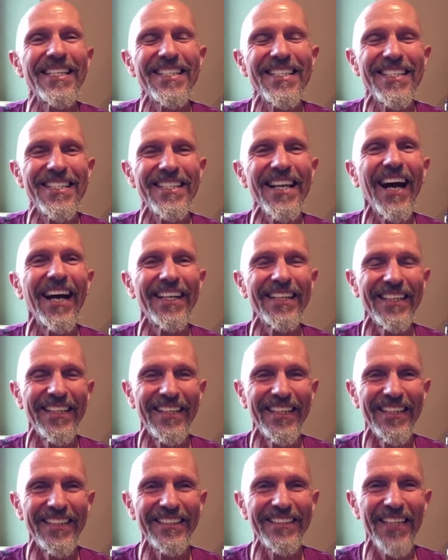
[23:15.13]

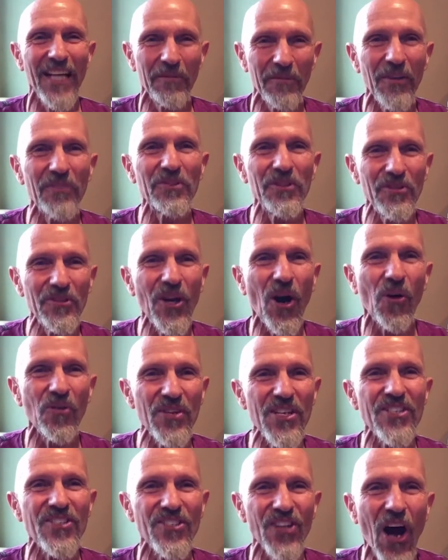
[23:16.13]
sun. Some of you know
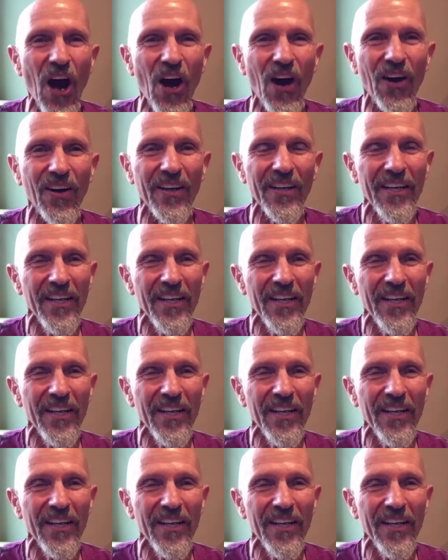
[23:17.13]
this song.